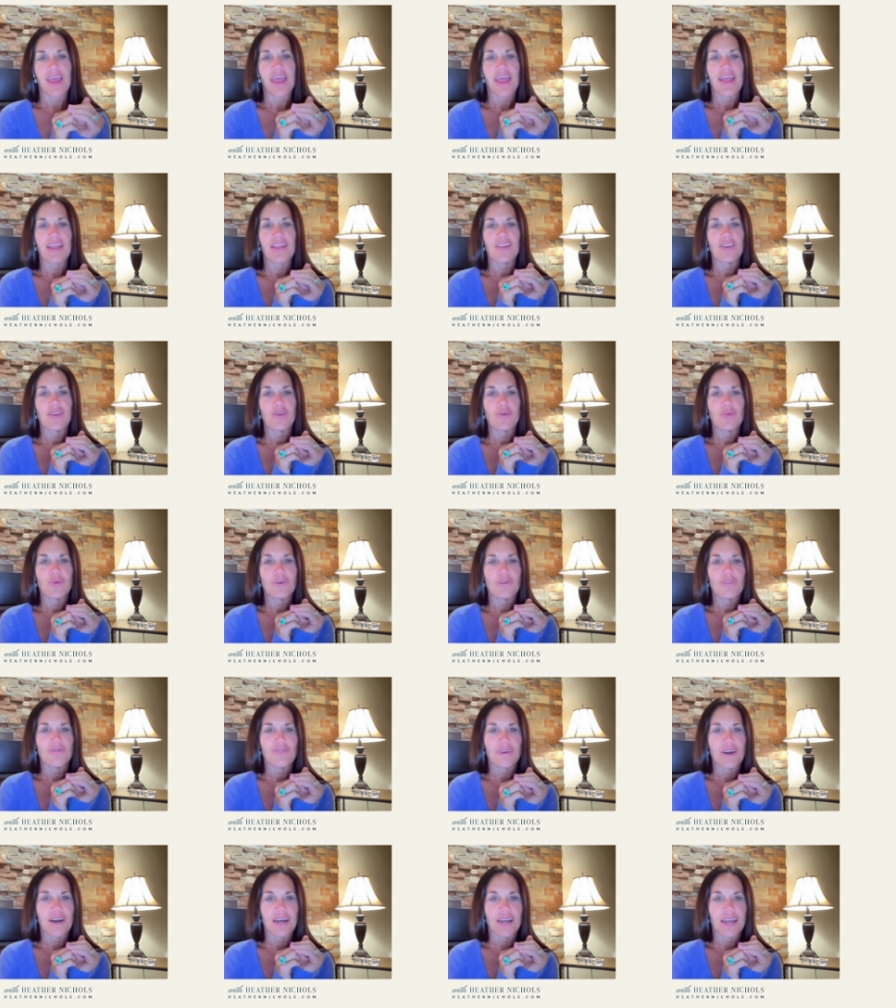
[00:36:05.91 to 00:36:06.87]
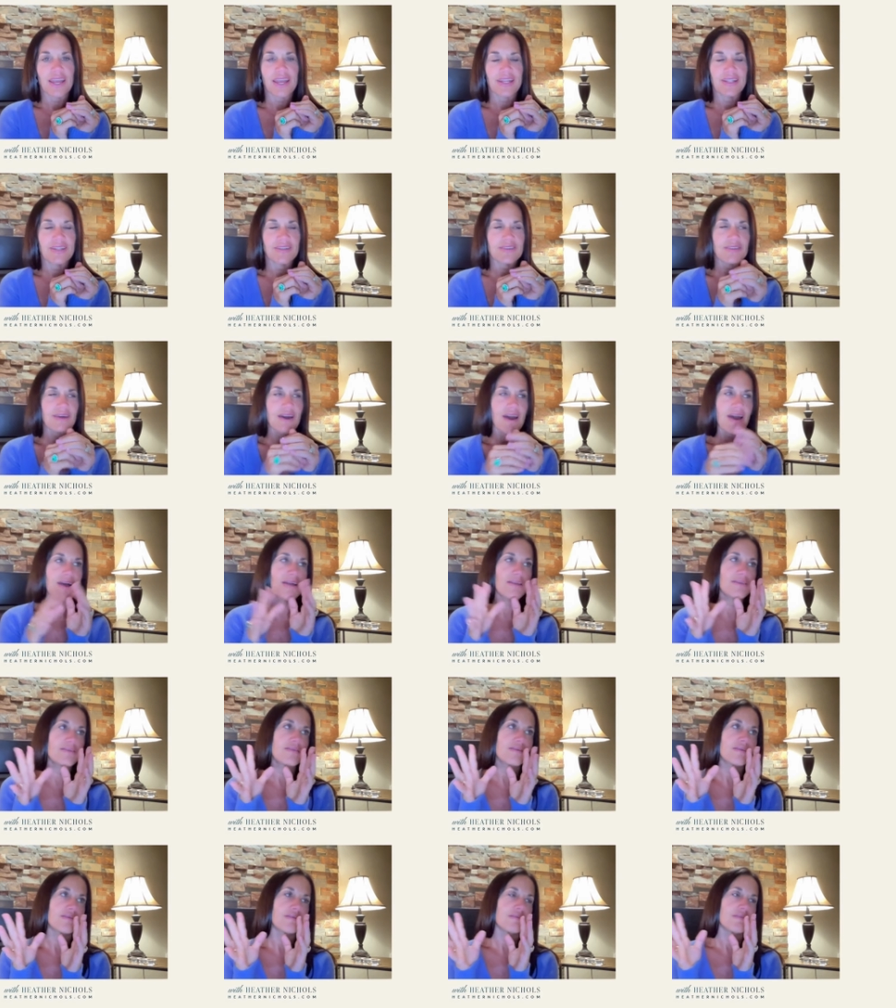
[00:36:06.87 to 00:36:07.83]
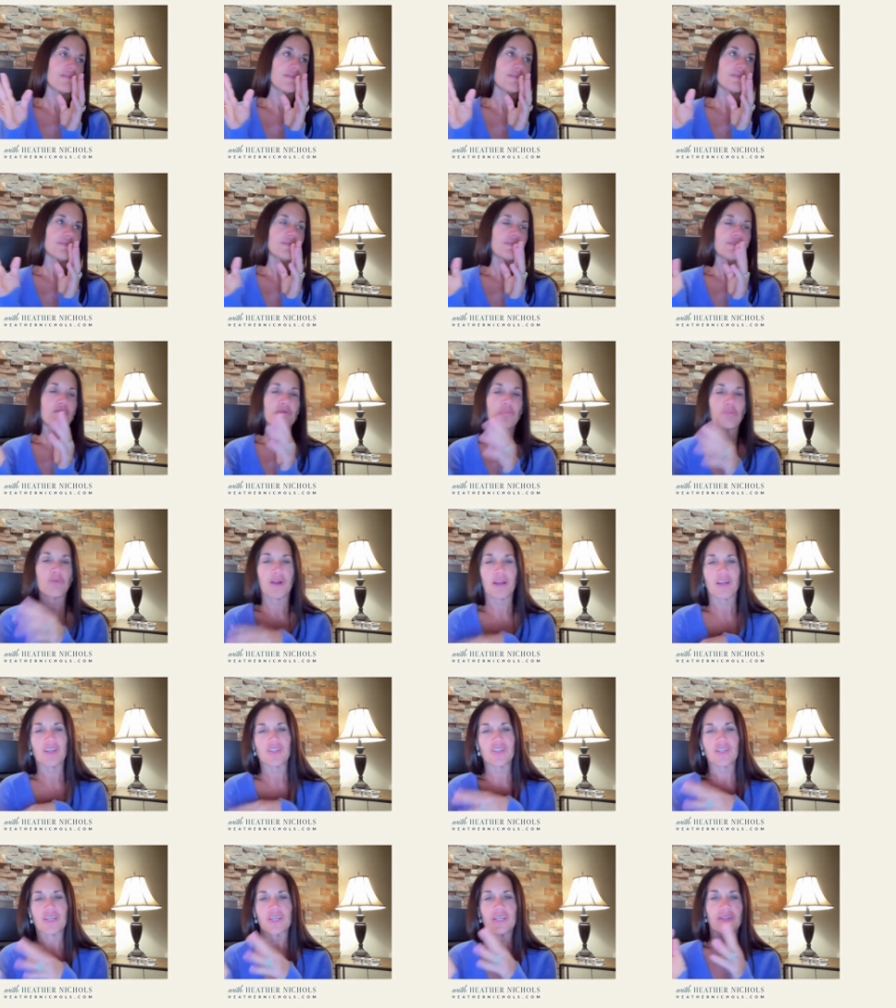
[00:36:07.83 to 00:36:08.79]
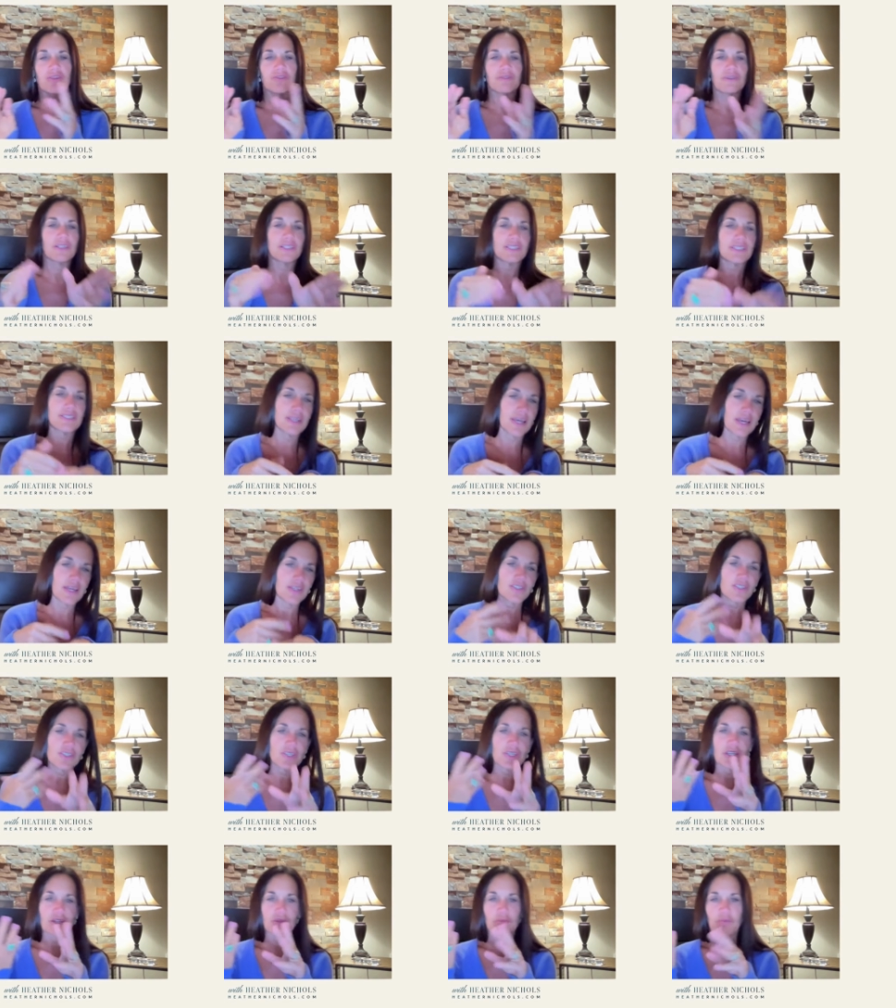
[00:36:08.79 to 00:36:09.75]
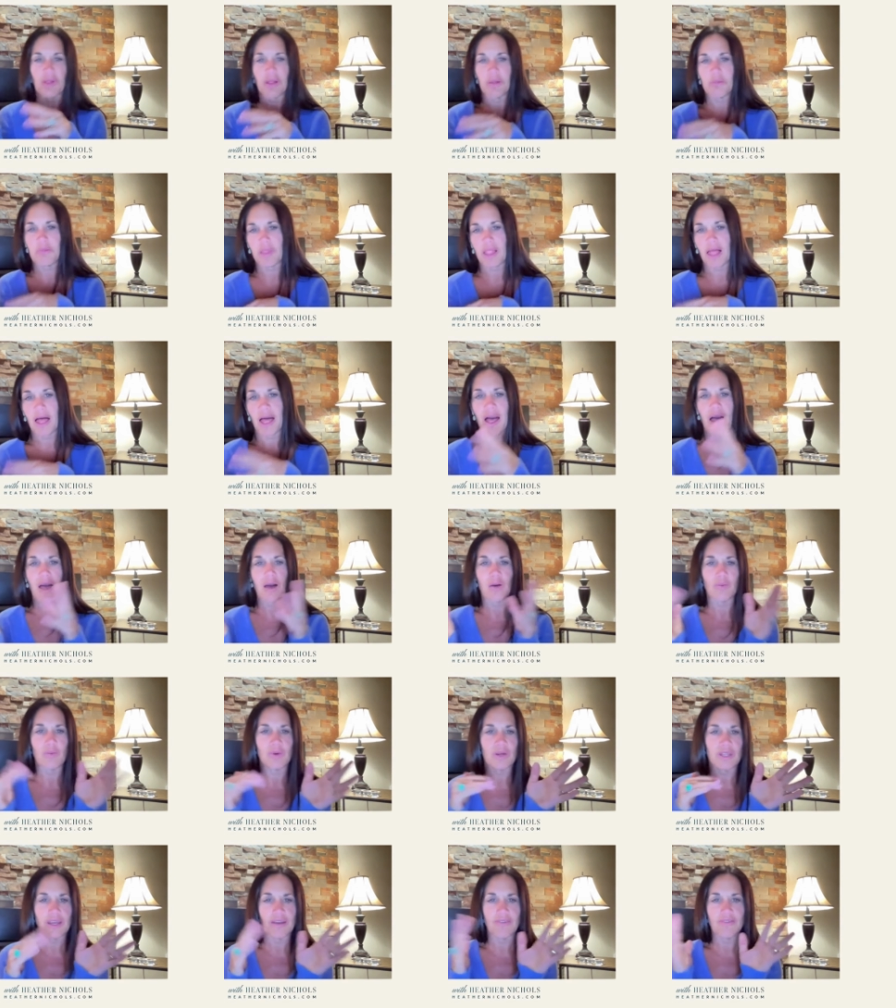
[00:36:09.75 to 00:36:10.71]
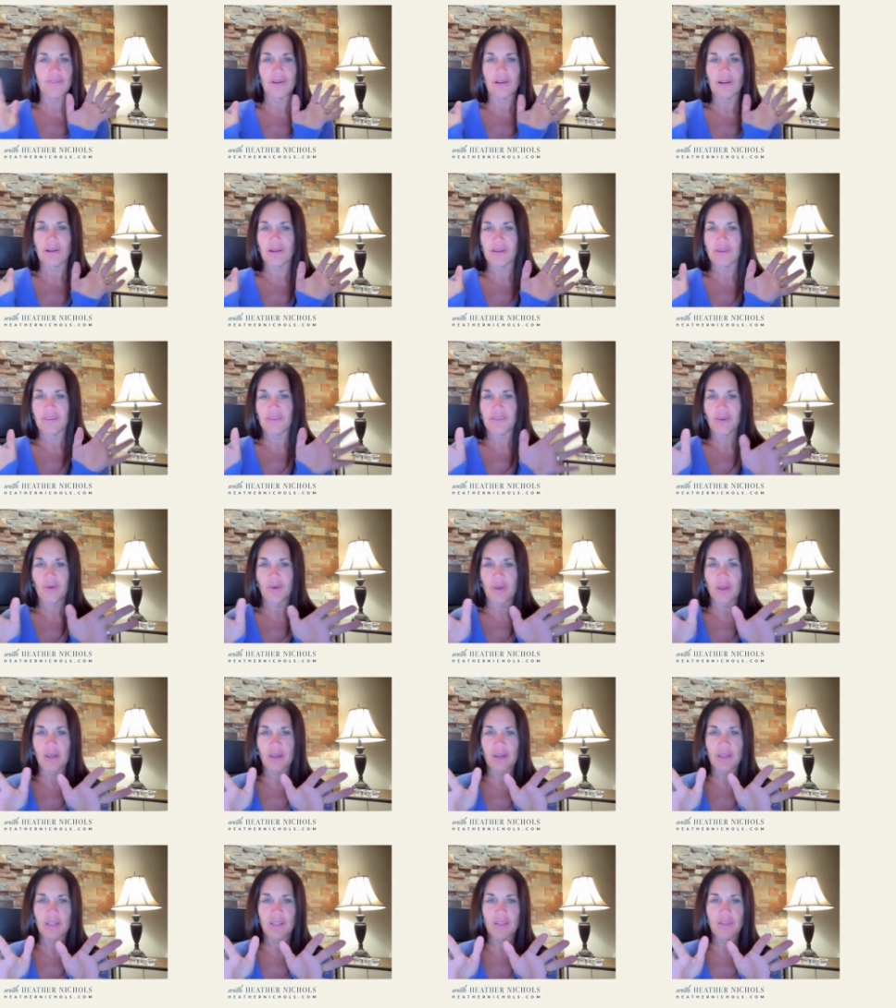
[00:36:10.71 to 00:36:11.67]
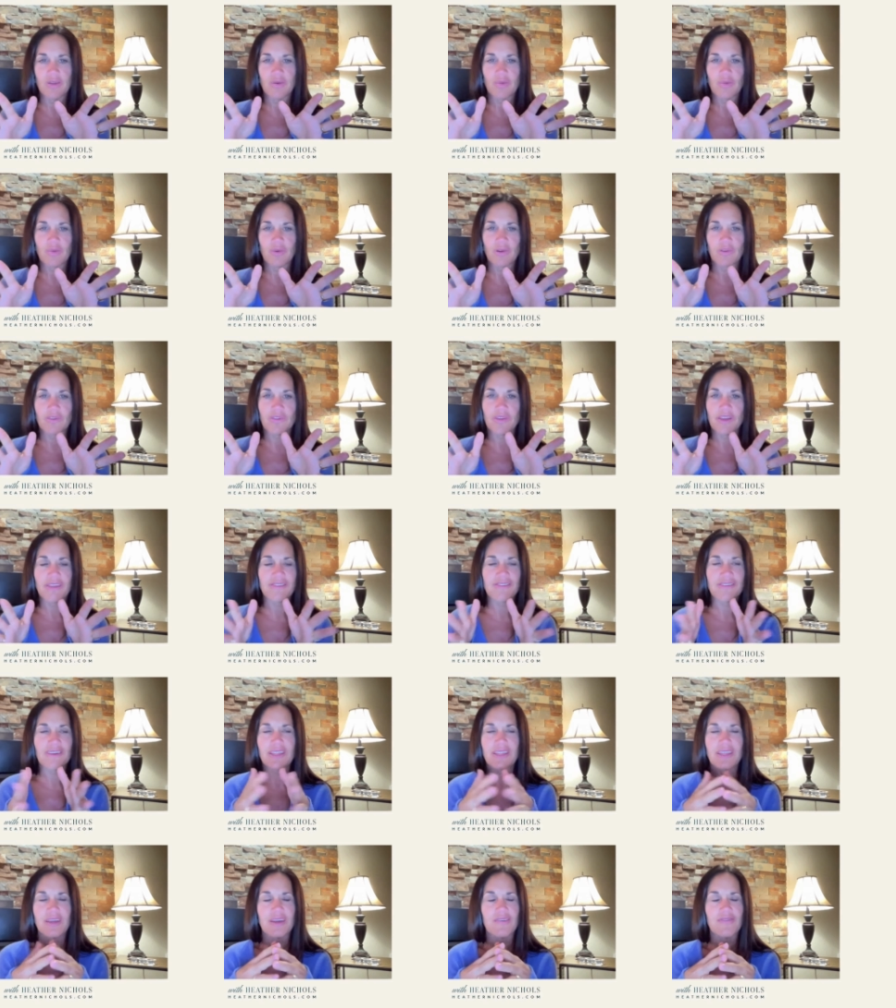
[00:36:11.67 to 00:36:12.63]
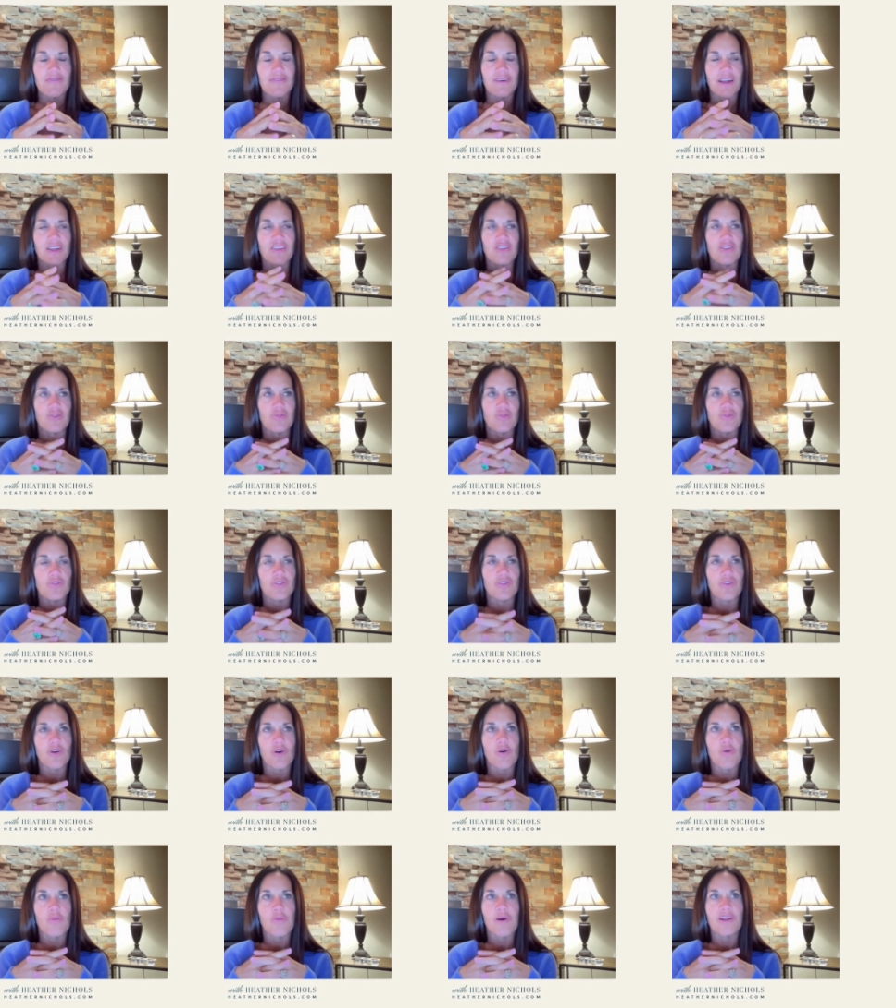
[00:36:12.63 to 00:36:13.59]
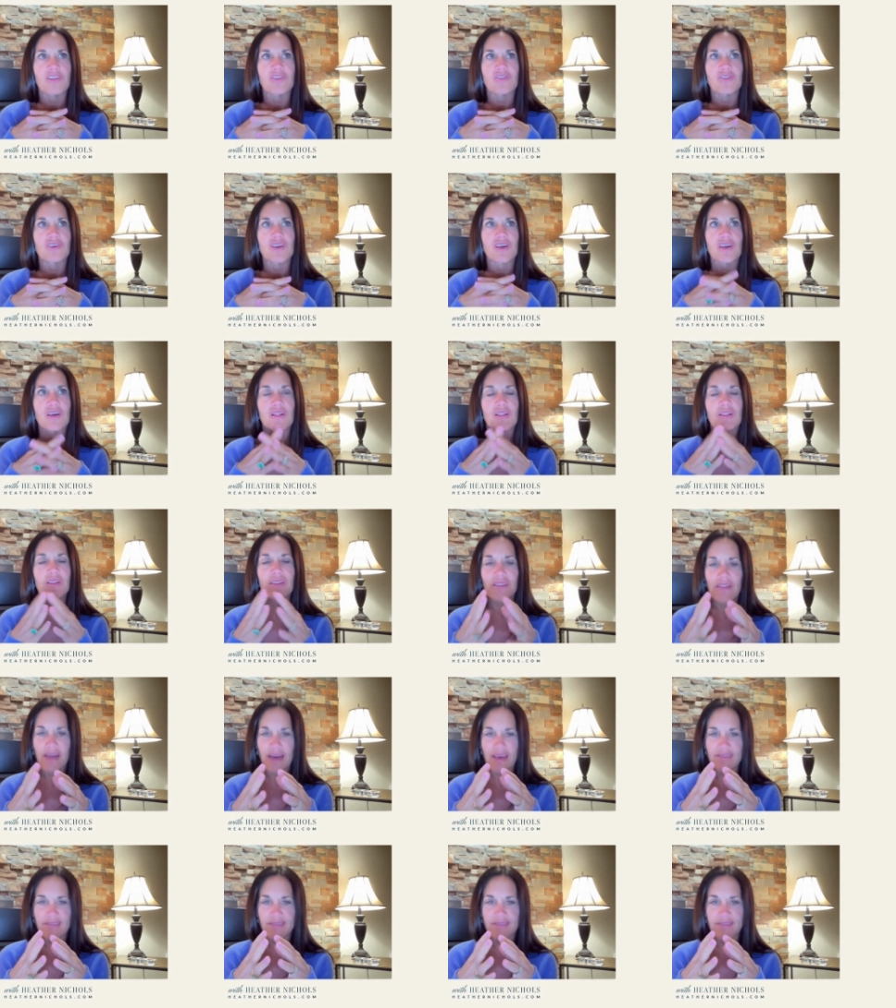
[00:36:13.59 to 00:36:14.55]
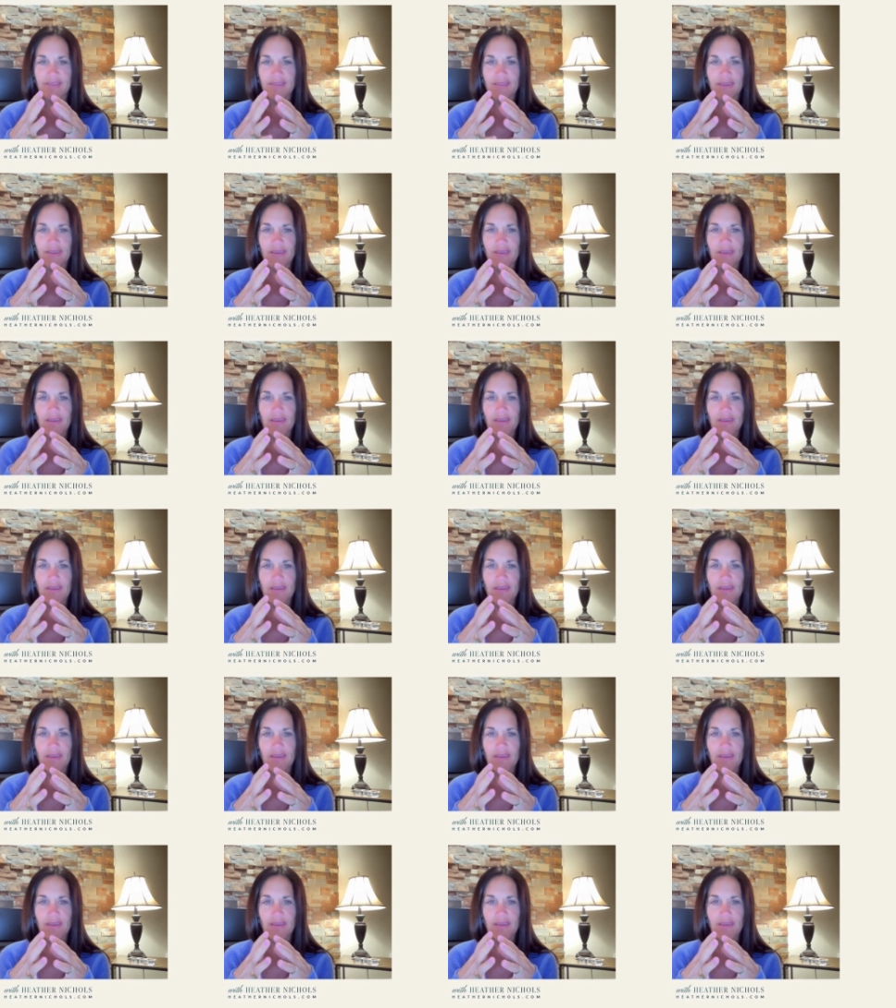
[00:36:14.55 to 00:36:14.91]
And you will find that depression, recession, blah, blah, whatever is going on in the world, it's going to affect you so much less.